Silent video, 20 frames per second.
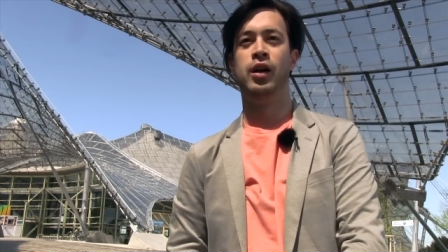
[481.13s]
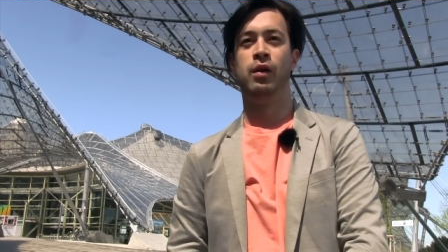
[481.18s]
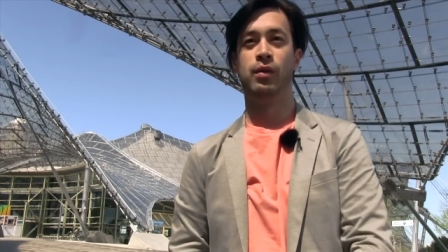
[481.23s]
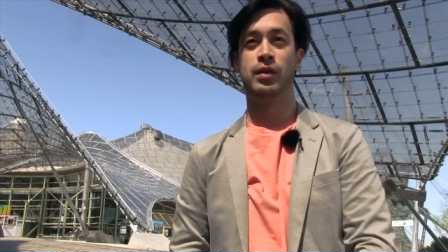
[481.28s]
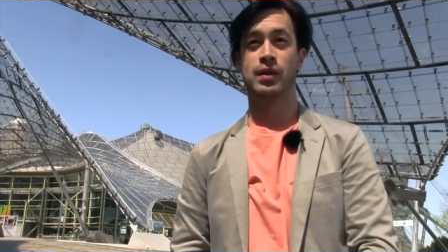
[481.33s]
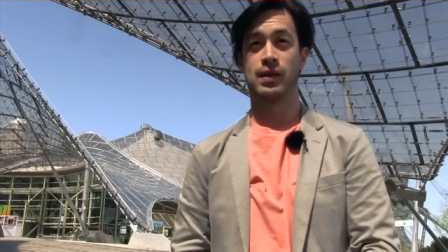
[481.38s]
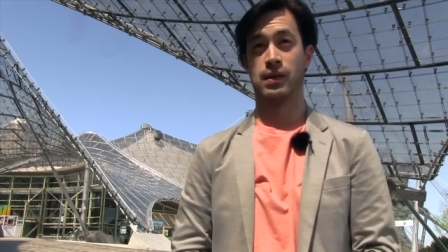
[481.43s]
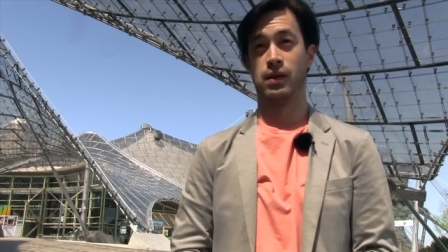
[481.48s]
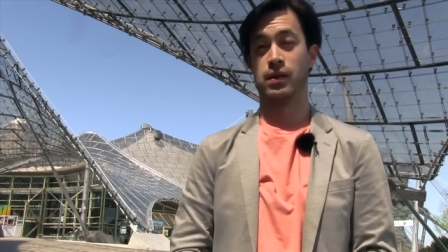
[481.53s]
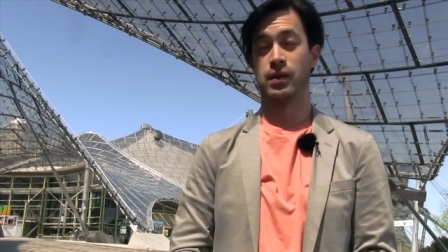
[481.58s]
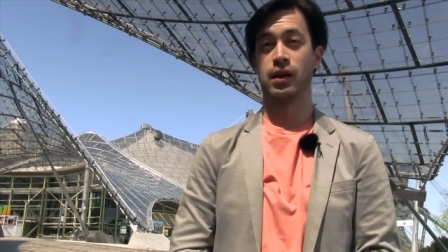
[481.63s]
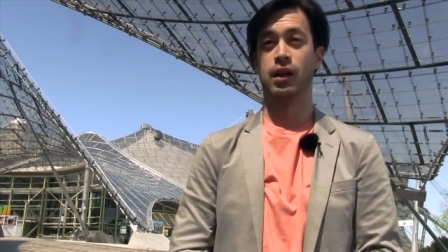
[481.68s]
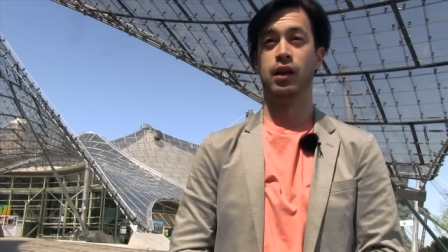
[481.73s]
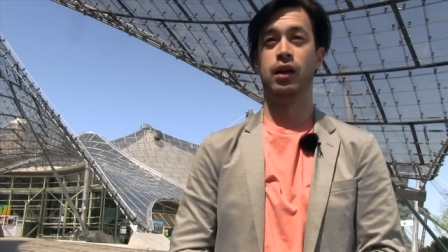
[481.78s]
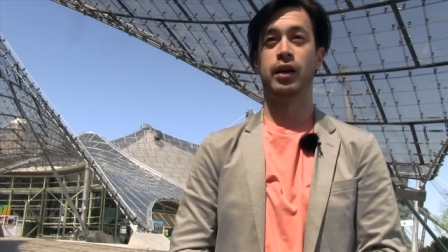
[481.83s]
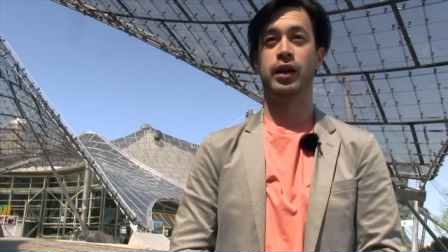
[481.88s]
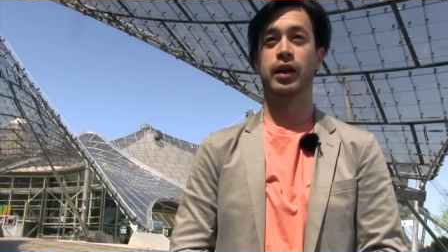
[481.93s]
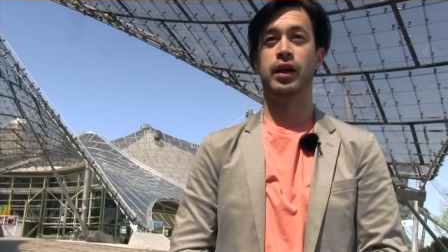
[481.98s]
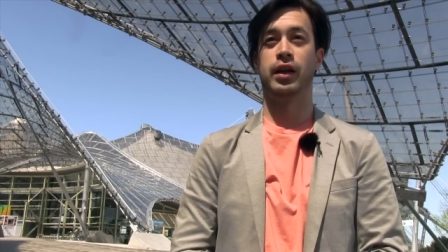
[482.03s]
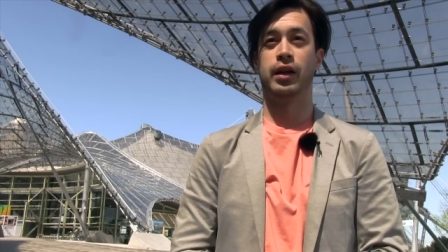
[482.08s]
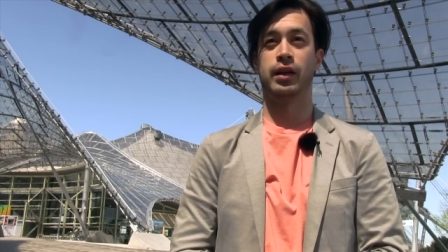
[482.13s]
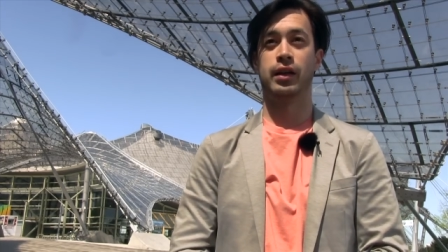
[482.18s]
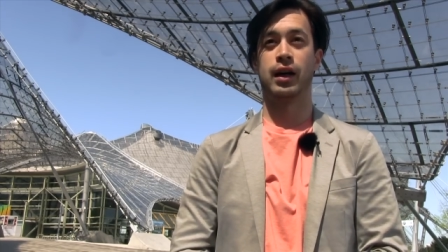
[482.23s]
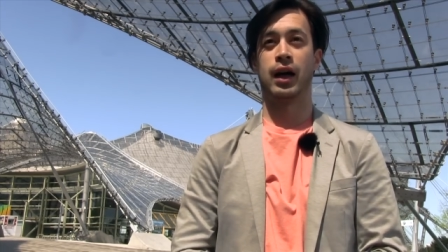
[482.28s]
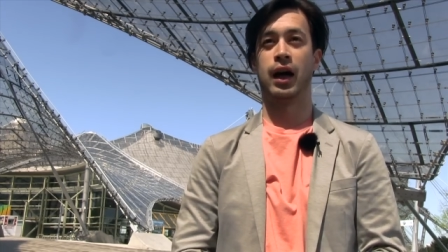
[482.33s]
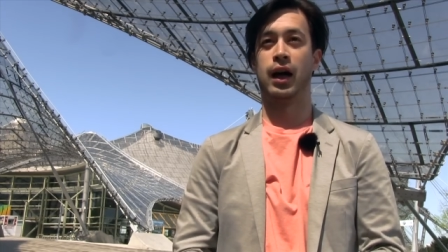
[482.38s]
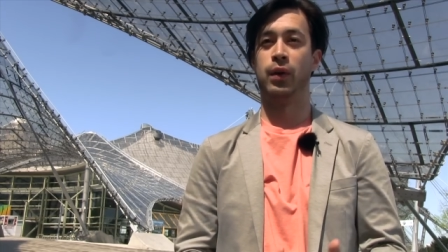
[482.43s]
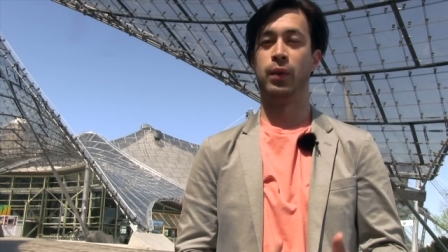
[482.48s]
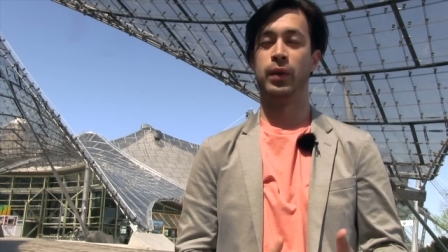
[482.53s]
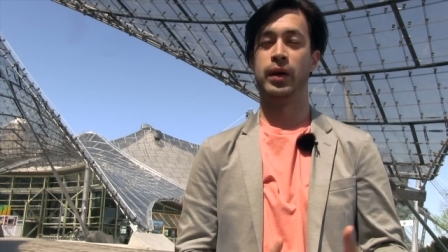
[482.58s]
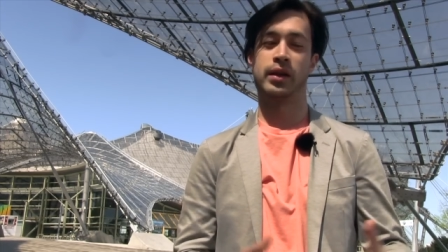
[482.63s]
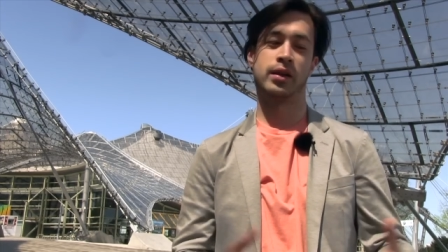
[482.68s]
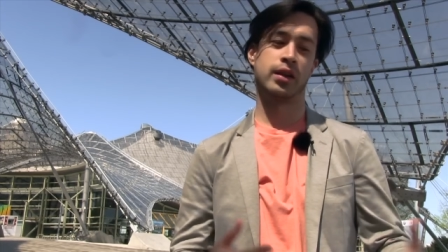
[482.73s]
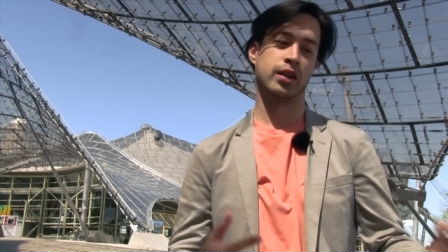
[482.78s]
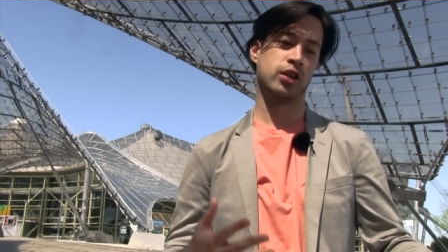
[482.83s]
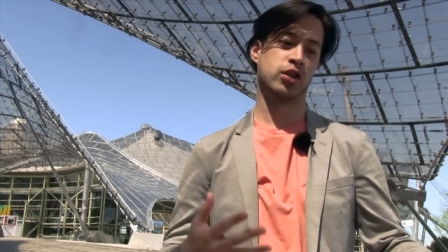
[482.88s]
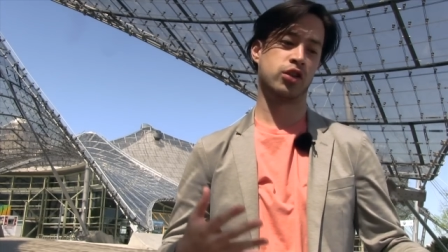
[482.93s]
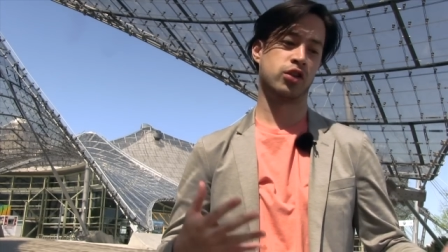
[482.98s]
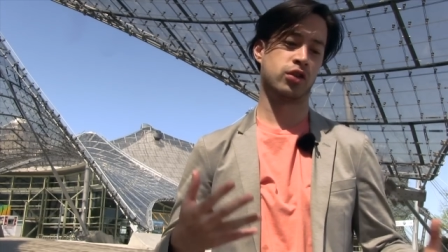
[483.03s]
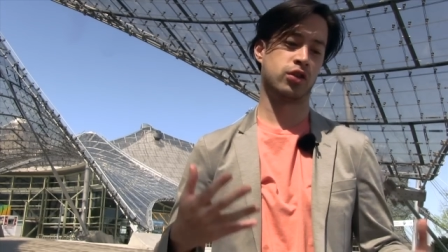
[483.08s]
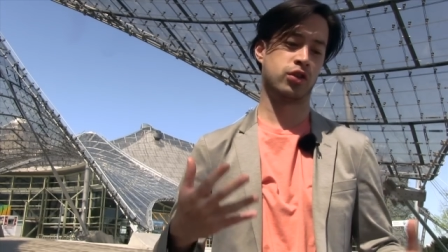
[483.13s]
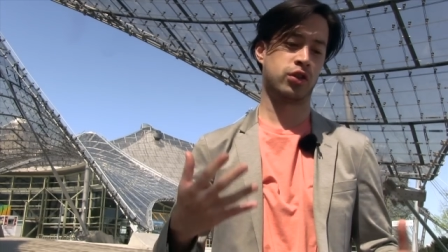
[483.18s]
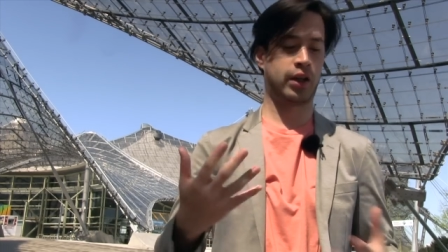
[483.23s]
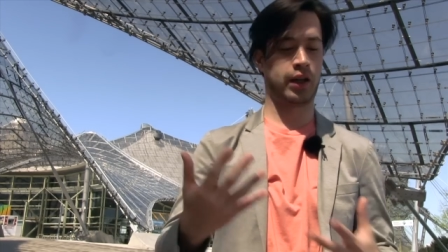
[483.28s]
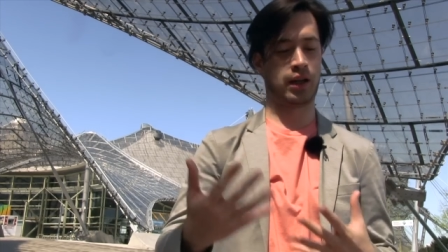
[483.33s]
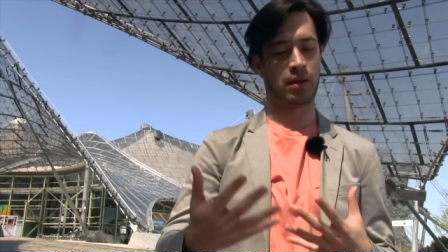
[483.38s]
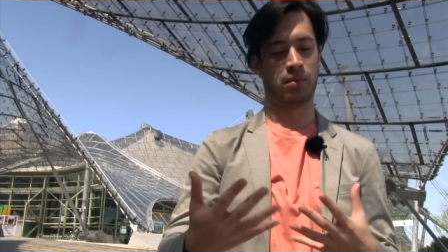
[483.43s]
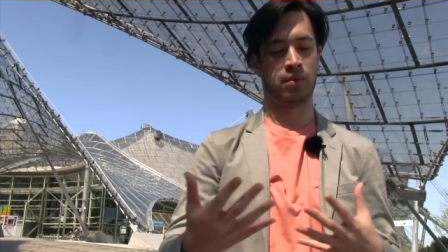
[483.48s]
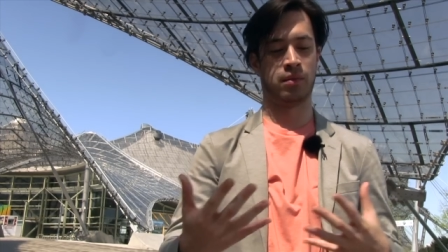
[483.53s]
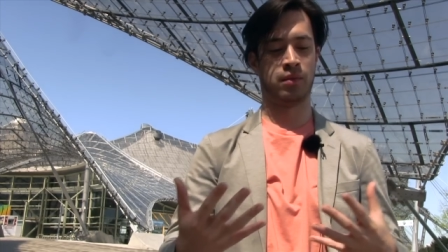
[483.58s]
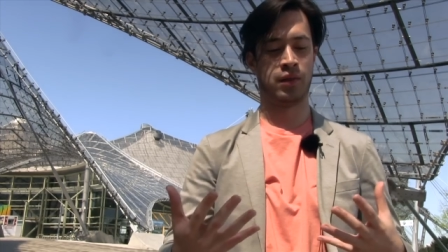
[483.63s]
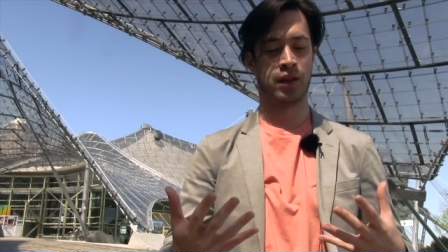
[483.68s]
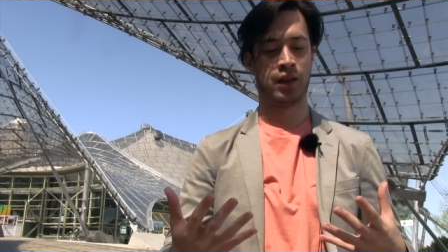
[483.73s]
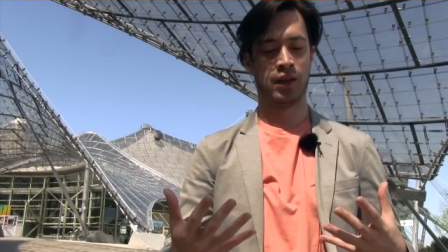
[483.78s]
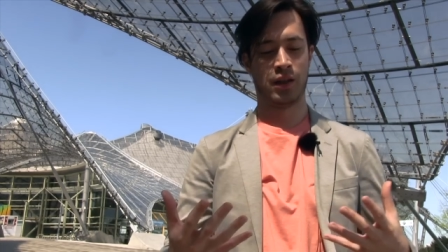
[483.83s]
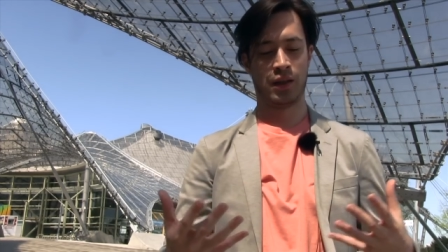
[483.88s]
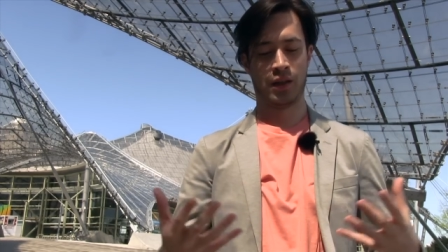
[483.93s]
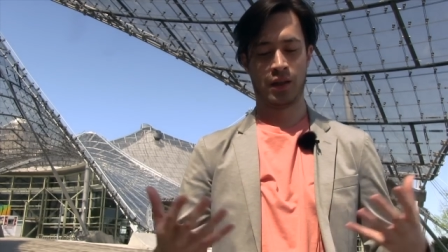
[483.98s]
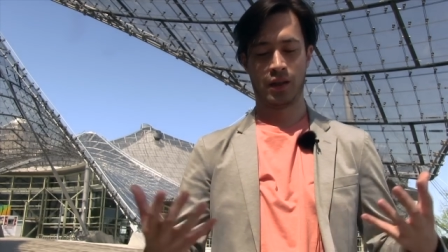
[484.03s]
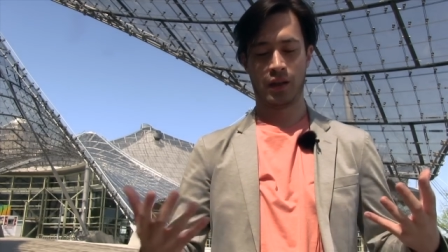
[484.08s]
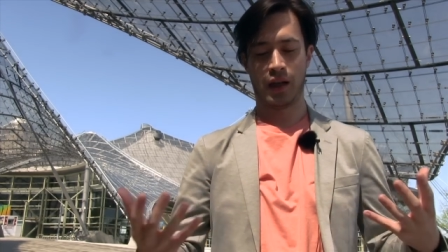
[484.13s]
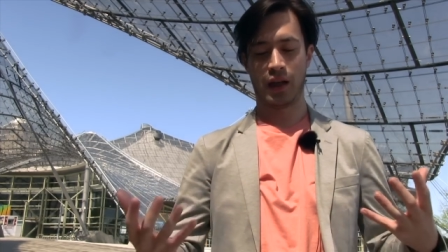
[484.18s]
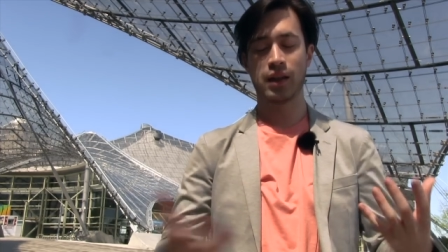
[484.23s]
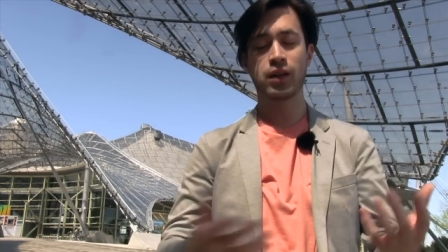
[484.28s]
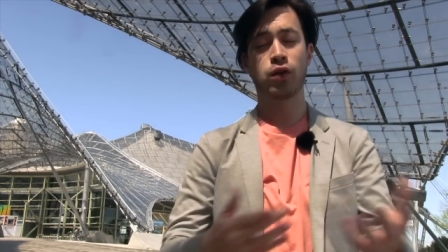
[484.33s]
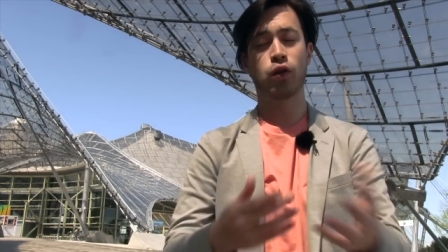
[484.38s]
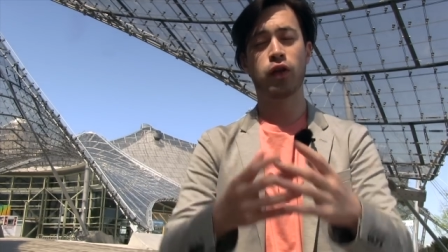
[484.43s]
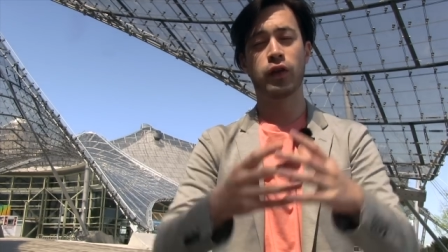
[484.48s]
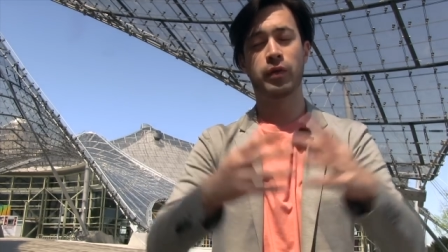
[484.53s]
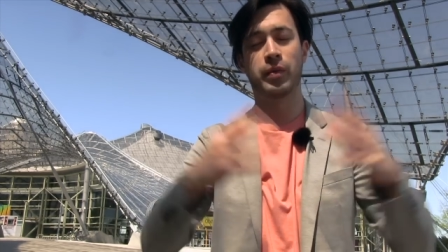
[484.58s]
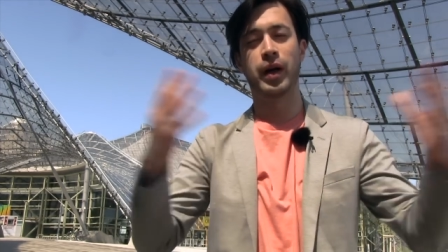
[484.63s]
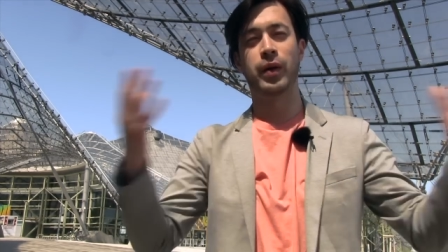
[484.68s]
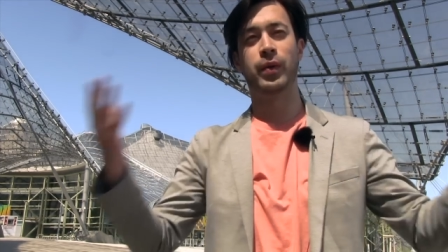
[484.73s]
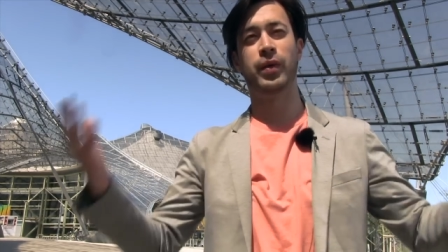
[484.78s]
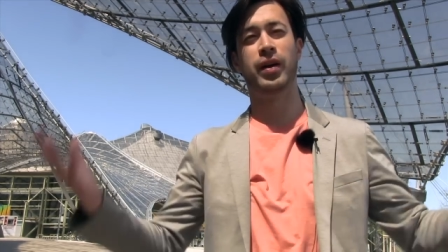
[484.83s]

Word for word: which is also looking at how we can try and. I think all of my